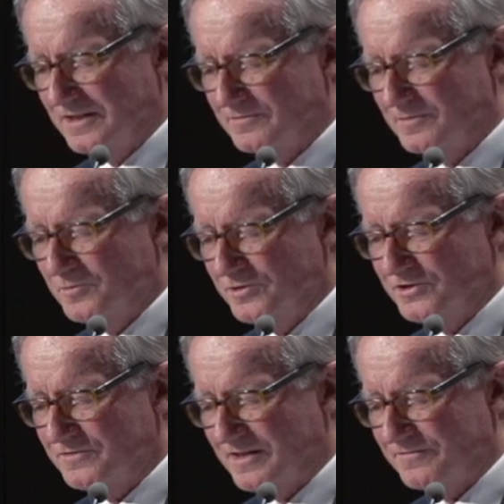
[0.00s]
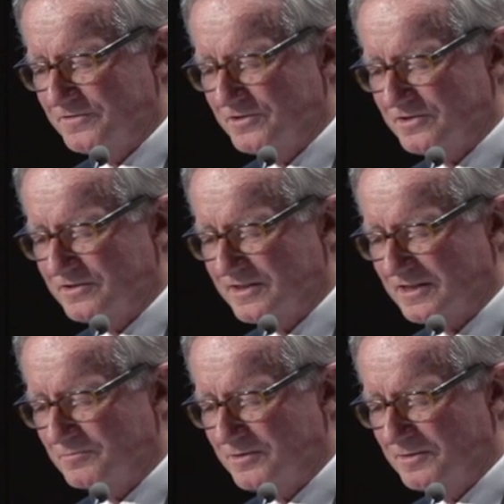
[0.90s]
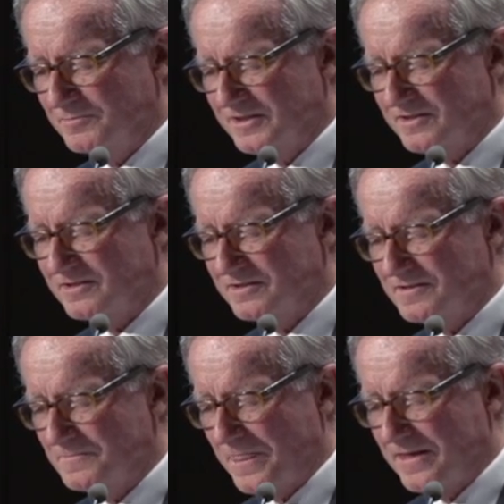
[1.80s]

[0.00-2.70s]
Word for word: and from the words of our first and second Prime Ministers,